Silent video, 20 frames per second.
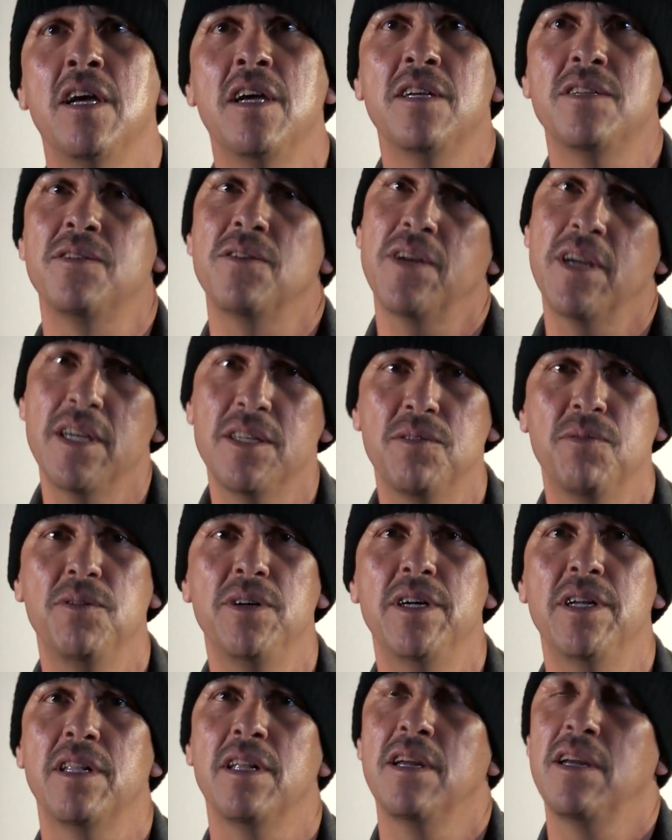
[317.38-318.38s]
So guess
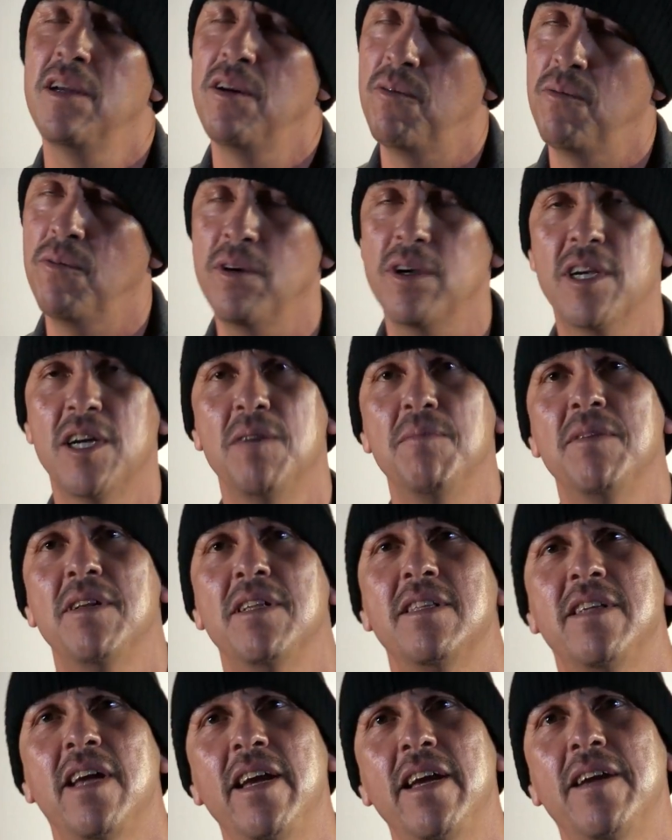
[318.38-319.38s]
what? We're coming and
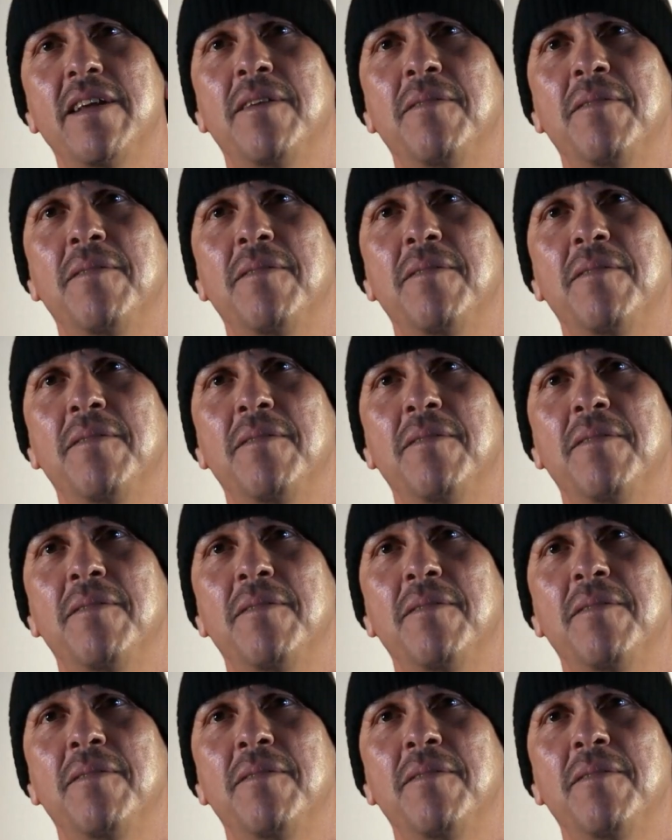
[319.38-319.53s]
taking